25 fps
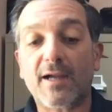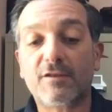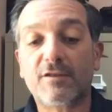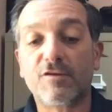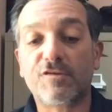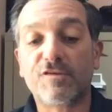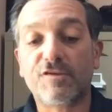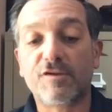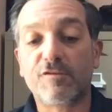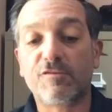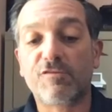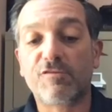
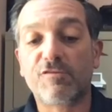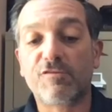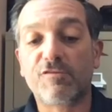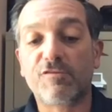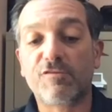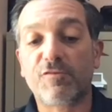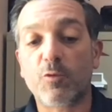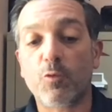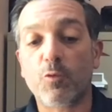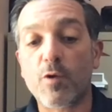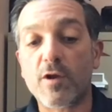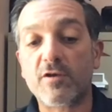
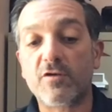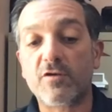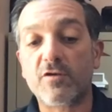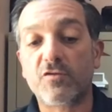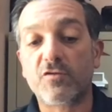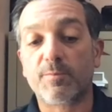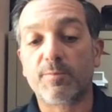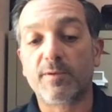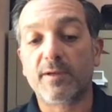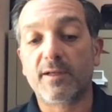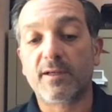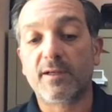practices for the
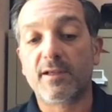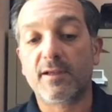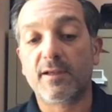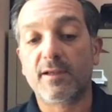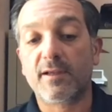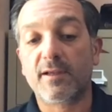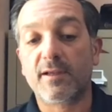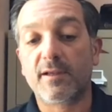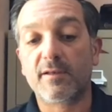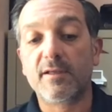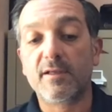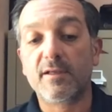winter
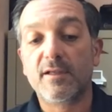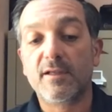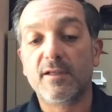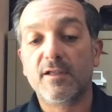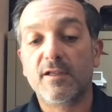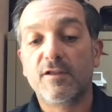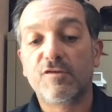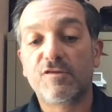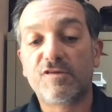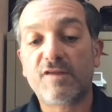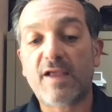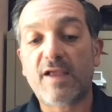begin
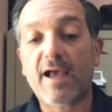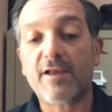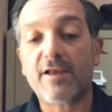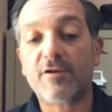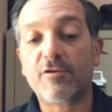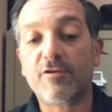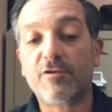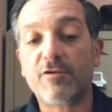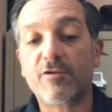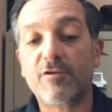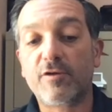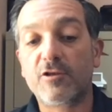
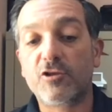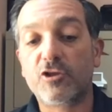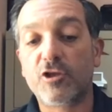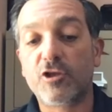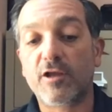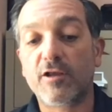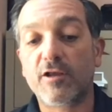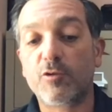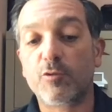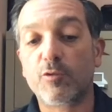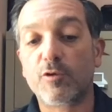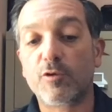
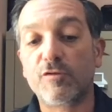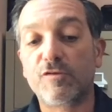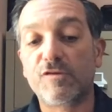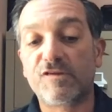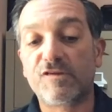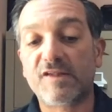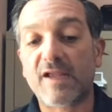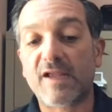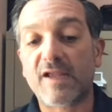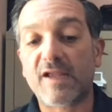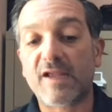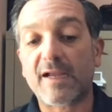Saturday,
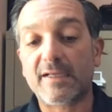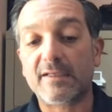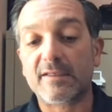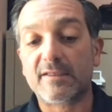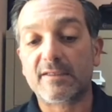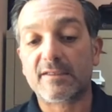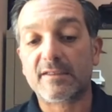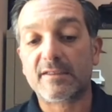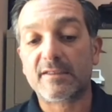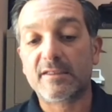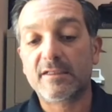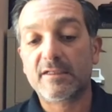January
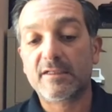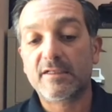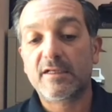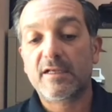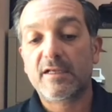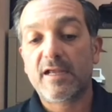2nd,